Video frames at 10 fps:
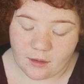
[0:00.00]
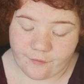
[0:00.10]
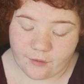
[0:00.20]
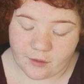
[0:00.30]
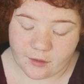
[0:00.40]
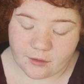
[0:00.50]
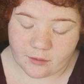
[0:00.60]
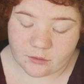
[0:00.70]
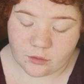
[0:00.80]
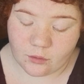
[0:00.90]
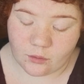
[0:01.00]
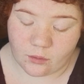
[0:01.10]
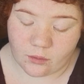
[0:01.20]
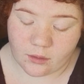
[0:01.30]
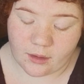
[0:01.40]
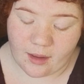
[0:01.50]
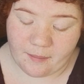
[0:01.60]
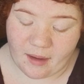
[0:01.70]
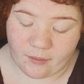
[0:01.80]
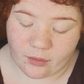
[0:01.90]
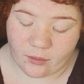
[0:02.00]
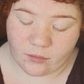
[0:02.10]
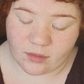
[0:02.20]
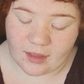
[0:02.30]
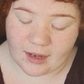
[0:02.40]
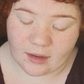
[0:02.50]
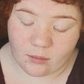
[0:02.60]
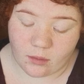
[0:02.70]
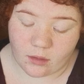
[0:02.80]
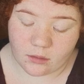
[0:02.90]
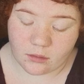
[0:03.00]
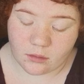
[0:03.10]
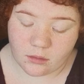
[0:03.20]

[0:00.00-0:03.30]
I feel like I don't talk about them with anyone.